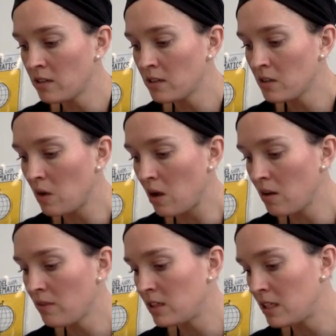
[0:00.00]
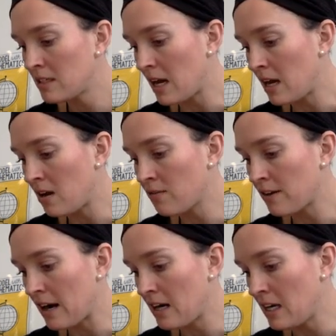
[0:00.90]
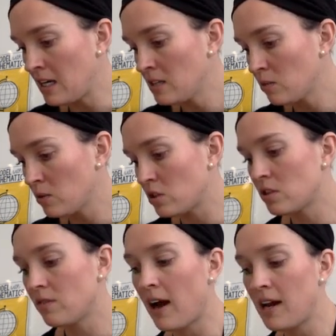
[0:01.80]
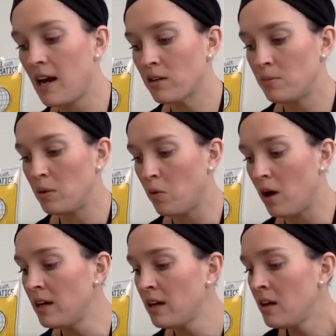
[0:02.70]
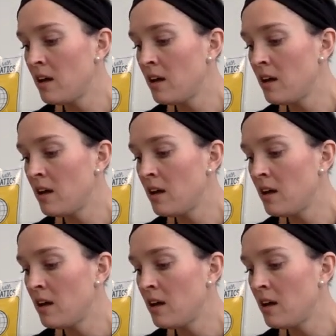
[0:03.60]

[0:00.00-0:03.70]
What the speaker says: So all of these a over a's will just divide out to be 1.